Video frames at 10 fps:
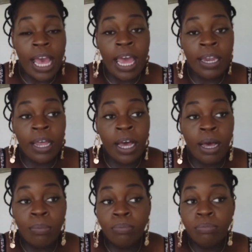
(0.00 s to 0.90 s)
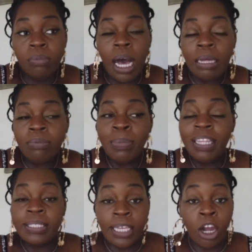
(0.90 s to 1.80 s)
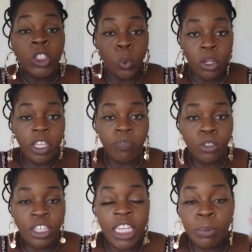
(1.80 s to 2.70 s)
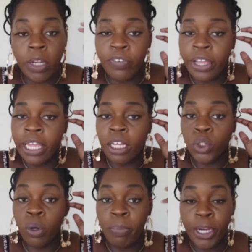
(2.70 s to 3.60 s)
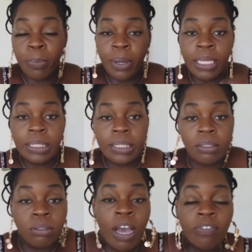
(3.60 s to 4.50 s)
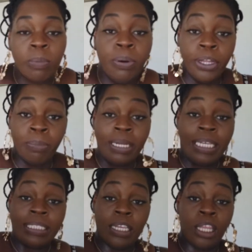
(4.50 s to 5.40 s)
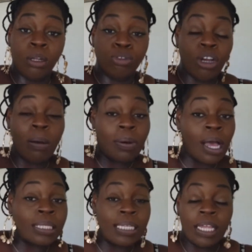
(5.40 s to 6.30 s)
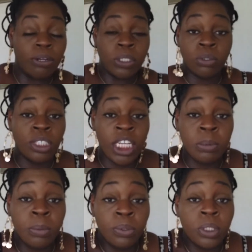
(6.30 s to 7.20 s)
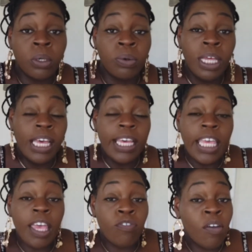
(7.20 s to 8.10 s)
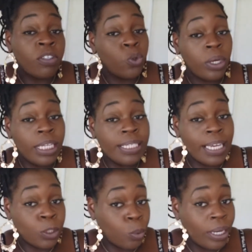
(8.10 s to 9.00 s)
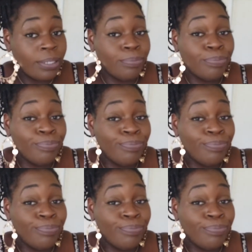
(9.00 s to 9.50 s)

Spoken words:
And the ZRs will give you change, but if you're getting onto a bigger bus, you have to put your money into the little drop box, and there's no change boo. So if you have a 20, guess what?